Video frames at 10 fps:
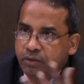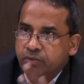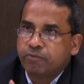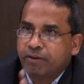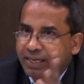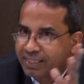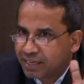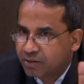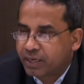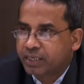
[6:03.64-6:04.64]
given the fact
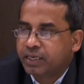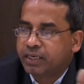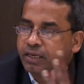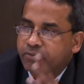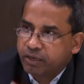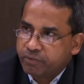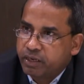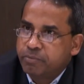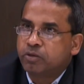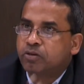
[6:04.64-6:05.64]
they are located in very,
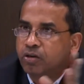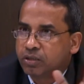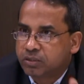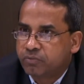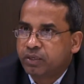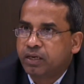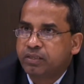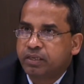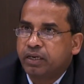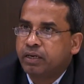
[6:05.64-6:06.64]
very remote corners of the
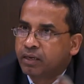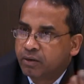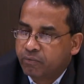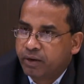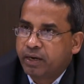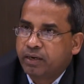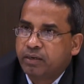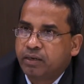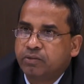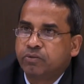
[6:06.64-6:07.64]
country
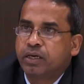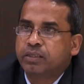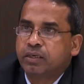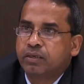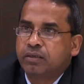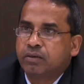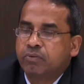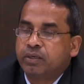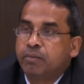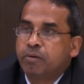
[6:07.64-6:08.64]
where education,
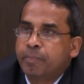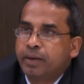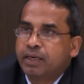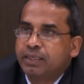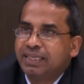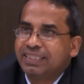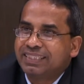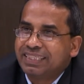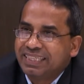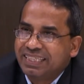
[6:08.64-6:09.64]
where development
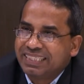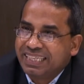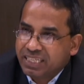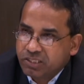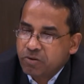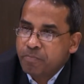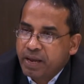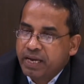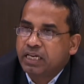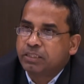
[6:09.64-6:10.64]
is yet to
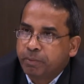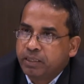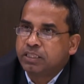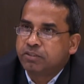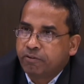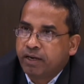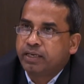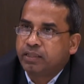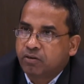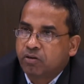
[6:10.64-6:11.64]
make its presence
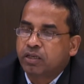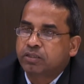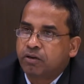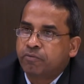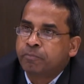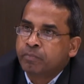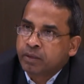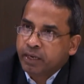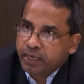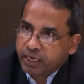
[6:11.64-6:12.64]
felt in the context of
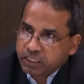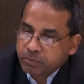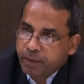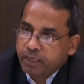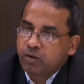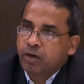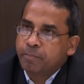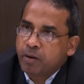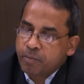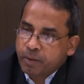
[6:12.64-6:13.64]
enrichment or
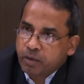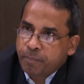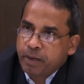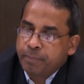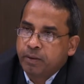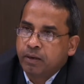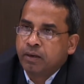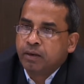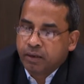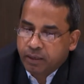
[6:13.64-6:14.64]
empowerment of people
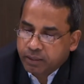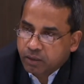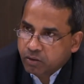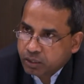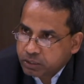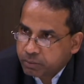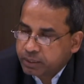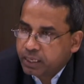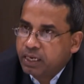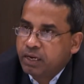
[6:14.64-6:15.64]
in the context
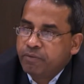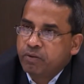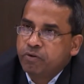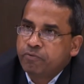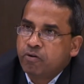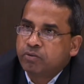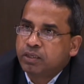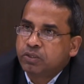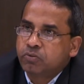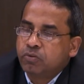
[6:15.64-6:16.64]
of daily living, we found
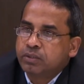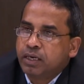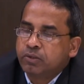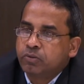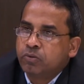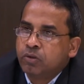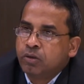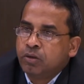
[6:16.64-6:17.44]
that the schools had to